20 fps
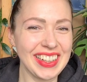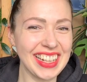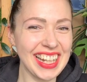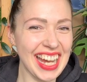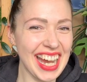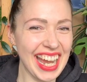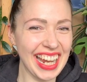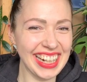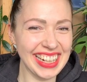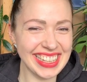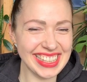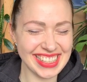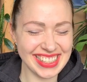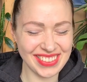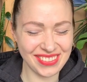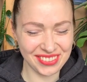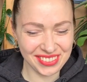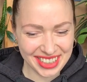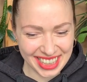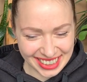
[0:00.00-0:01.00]

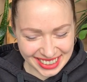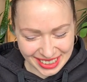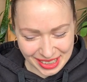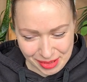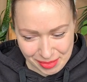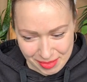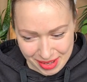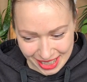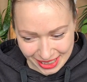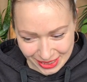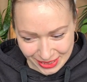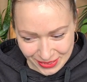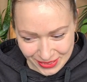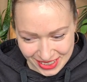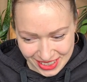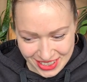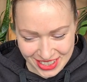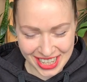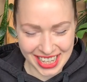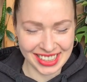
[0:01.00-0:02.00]
Guys, welcome back to
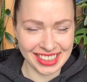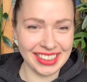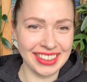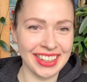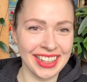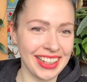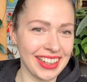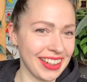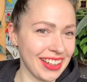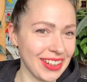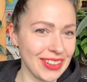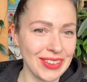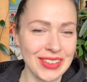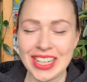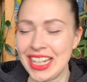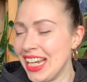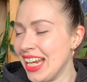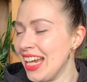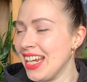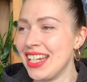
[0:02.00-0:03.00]
my channel. Hello.
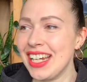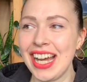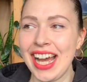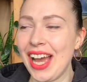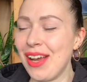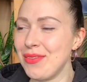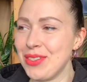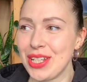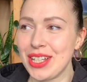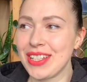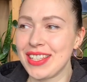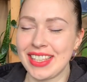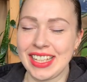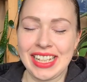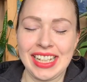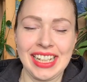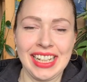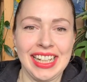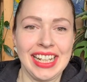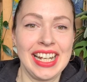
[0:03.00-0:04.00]
I'm
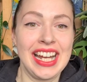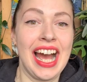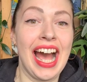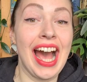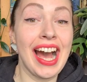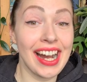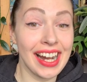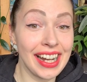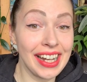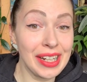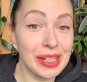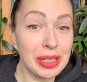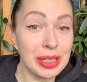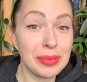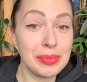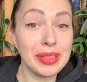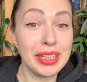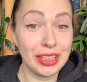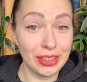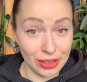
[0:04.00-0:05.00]
just I
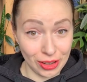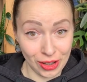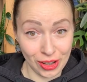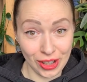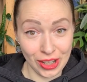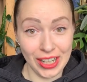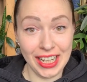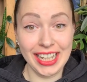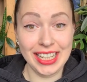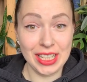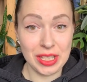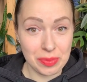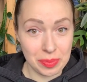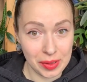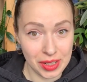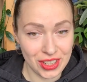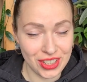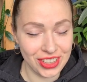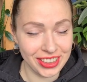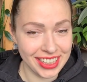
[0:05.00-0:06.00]
am in awe and
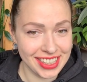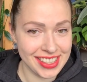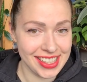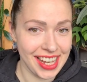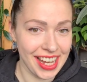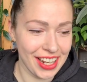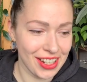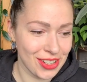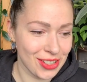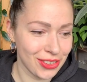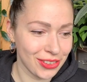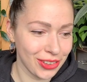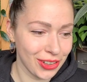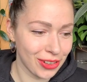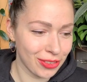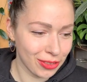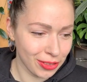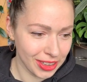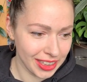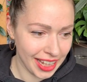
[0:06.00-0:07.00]
speechless actually
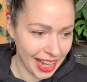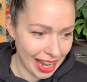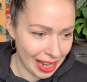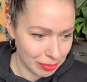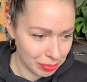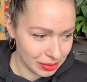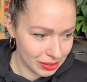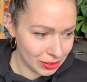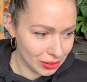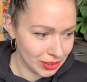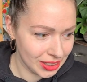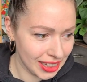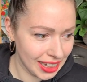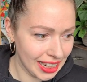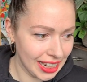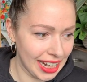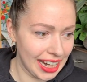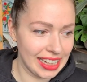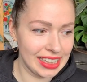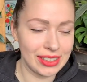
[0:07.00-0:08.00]
of what happened
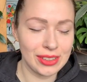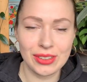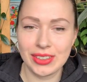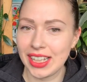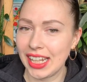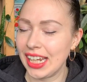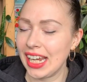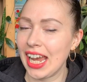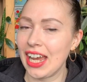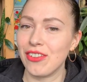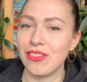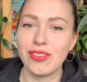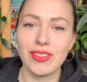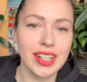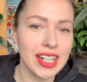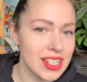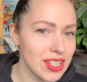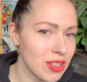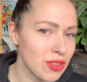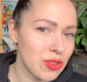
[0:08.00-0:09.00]
today. And today I
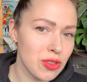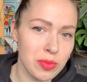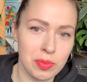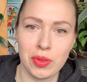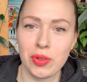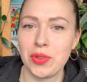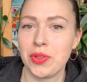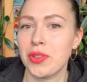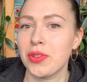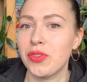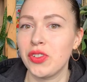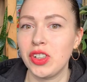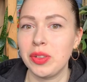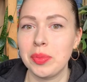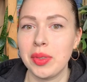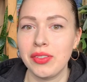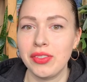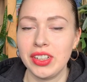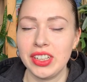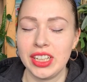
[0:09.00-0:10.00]
wasn't supposed to
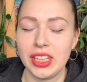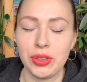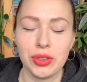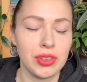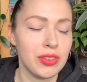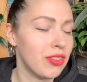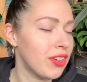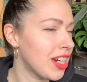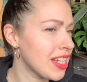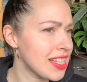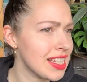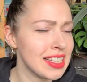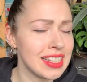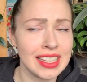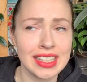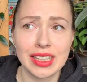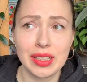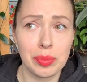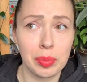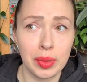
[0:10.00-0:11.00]
film a video. It
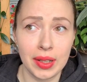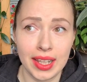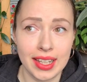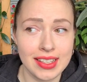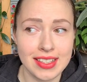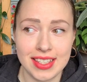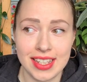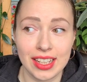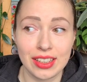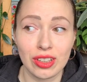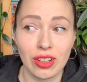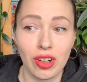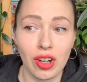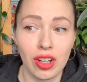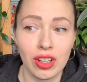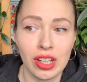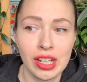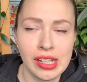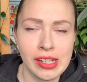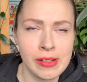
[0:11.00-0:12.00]
wasn't in the plans at
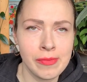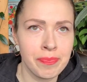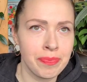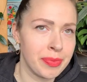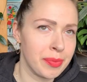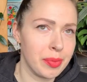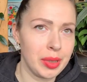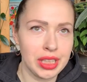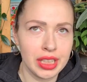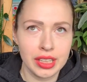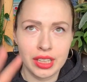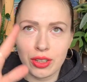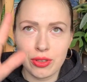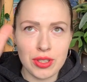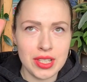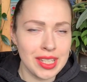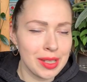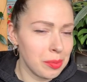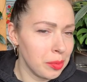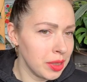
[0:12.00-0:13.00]
all, but you
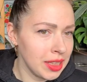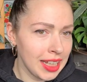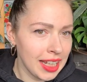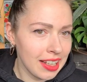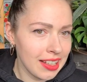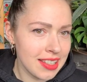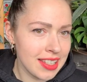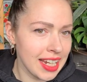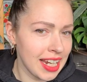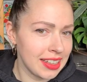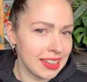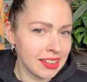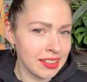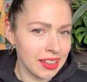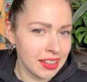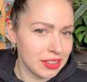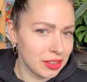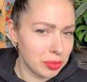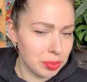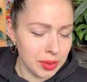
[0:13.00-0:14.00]
know, somebody else had
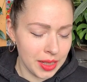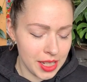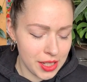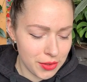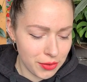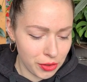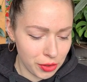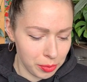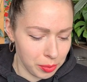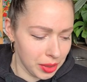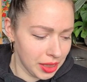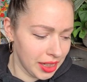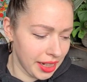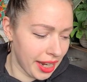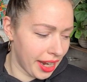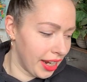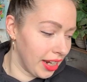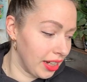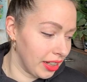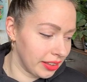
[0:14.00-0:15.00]
another plans for
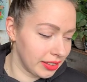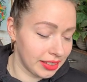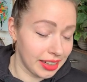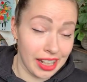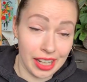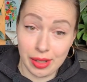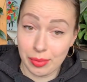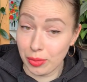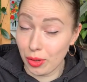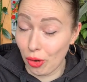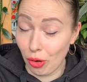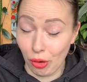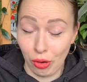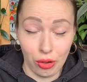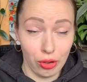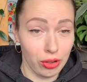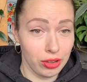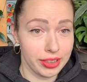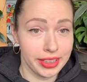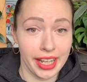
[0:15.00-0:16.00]
me, and I am
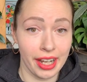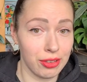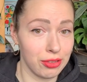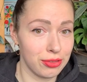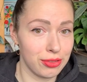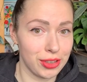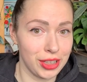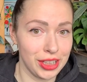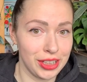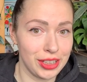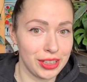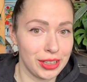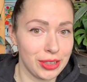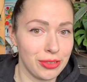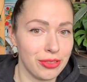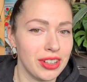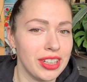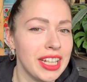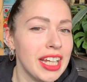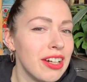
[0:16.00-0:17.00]
all down for it. You
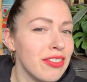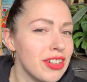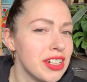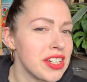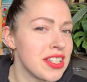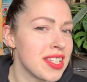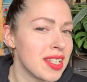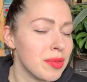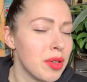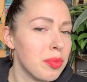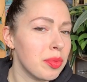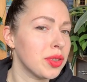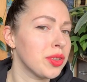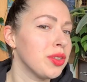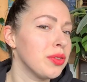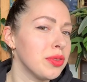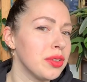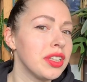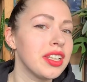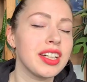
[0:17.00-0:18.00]
know, whenever some
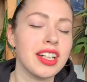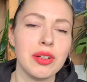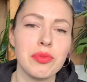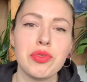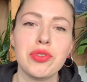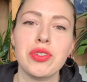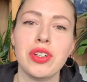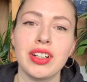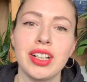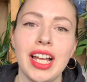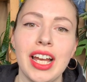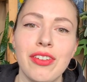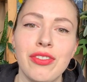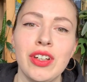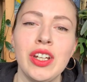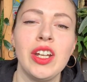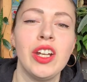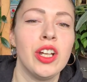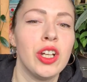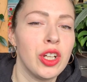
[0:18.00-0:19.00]
opportunity comes to your
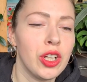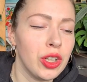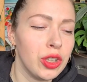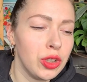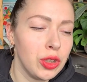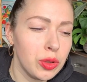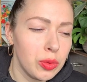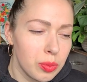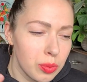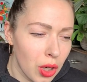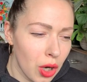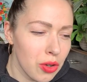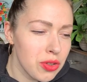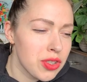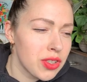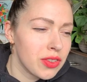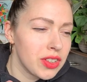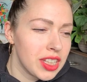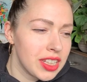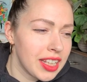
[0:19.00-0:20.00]
life, you
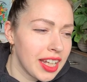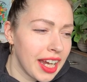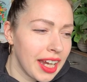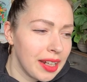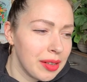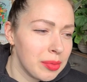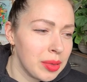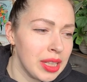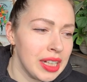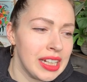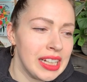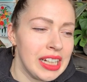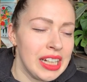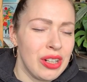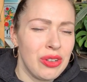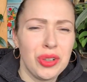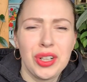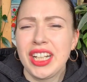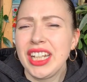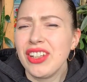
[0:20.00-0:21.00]
most of the time
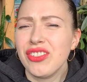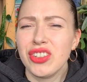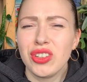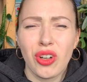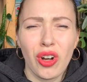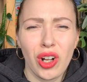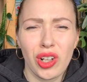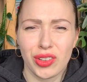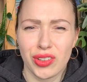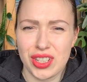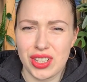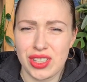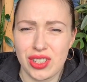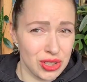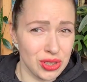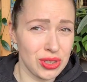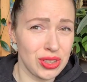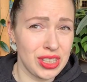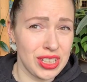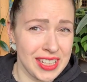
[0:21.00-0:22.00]
or even always
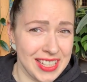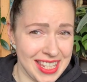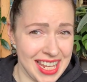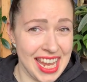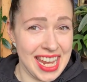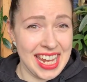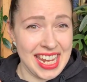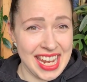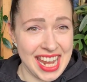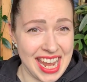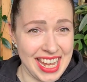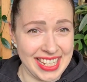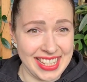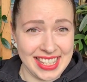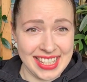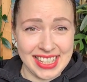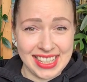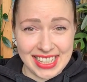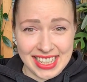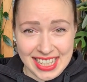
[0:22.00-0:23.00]
should say
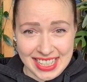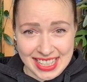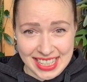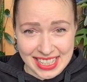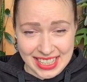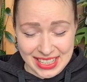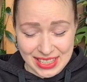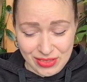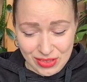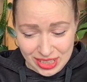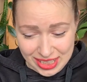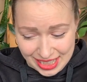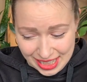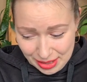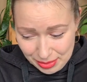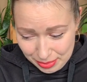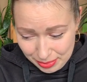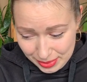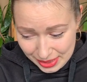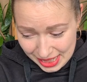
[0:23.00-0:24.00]
yes. This is what
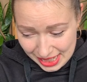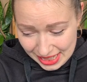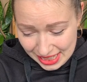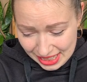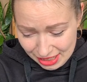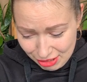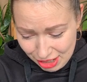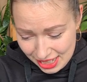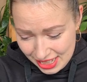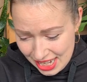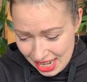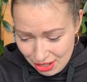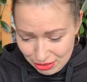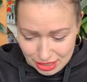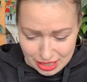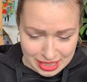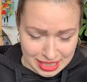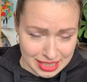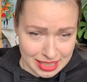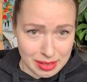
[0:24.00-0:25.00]
I'm thinking right now,
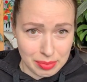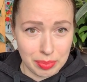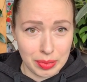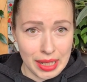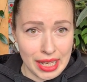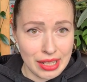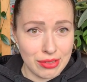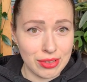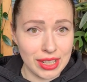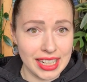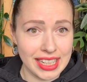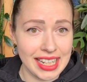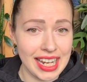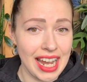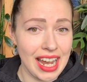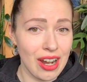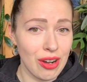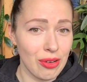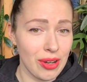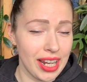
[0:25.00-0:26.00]
this is the plan right
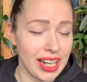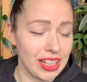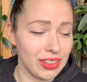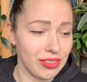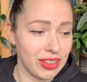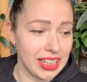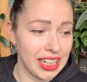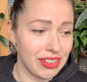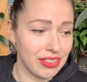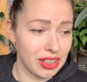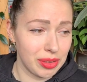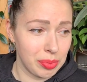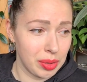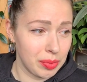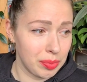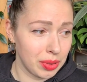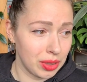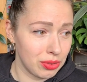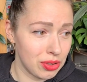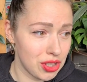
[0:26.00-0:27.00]
now. And whenever
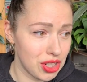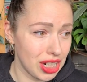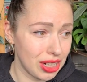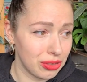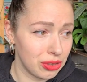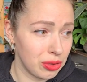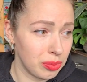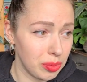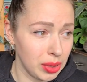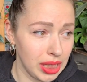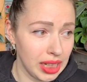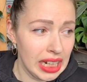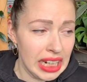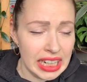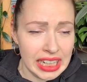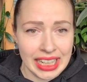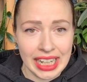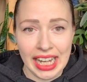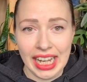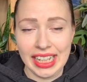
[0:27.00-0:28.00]
people reach out to me
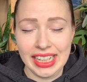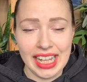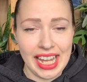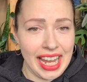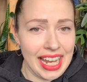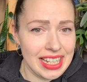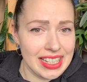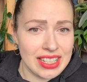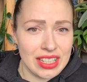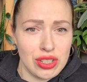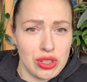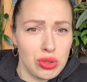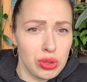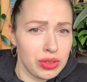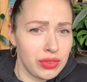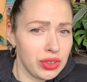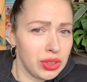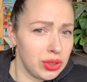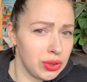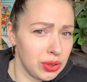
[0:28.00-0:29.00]
and ask,
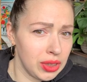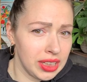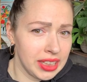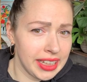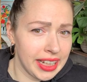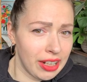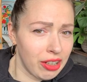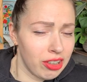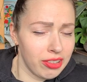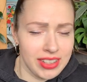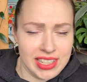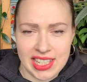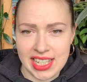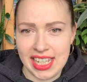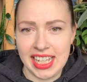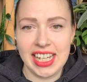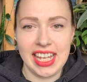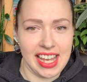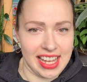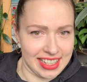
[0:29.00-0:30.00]
should we do it? I always
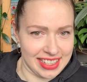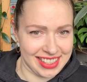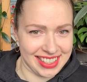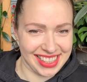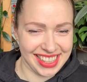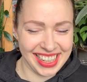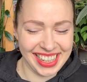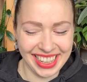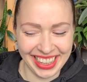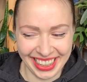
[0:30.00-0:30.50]
say yes.